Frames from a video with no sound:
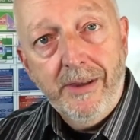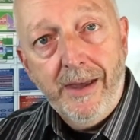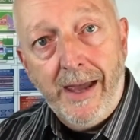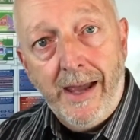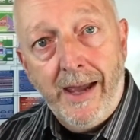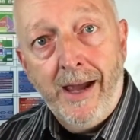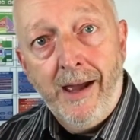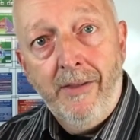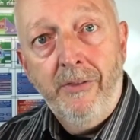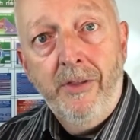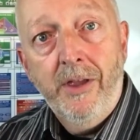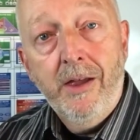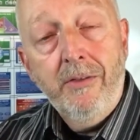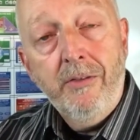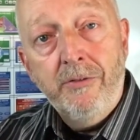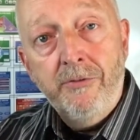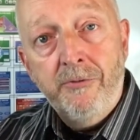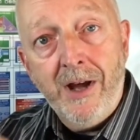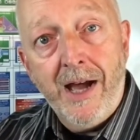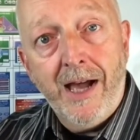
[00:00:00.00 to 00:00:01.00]
and
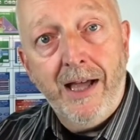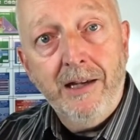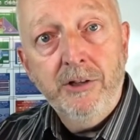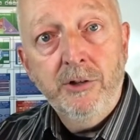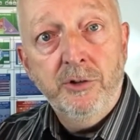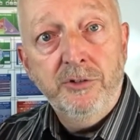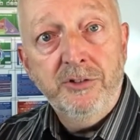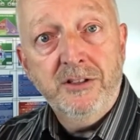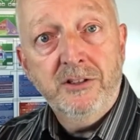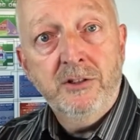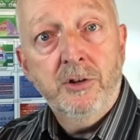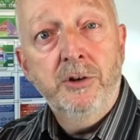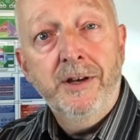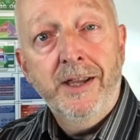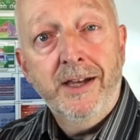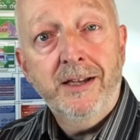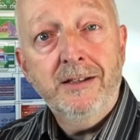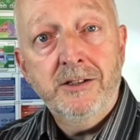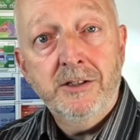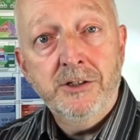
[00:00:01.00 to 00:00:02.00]
values is
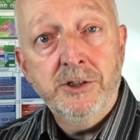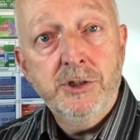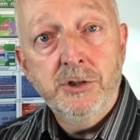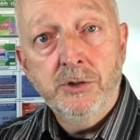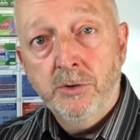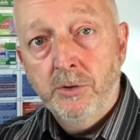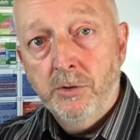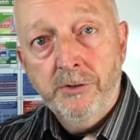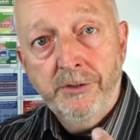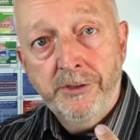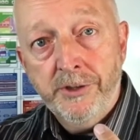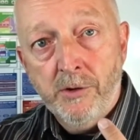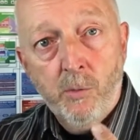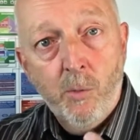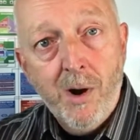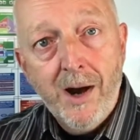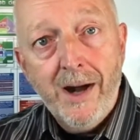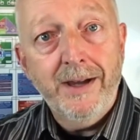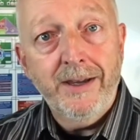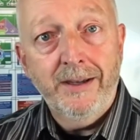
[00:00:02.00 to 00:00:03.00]
connected to the
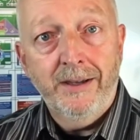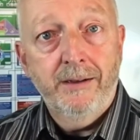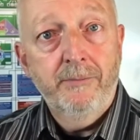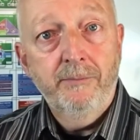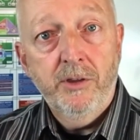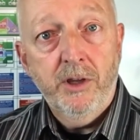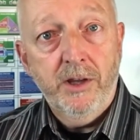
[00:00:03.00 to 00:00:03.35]
why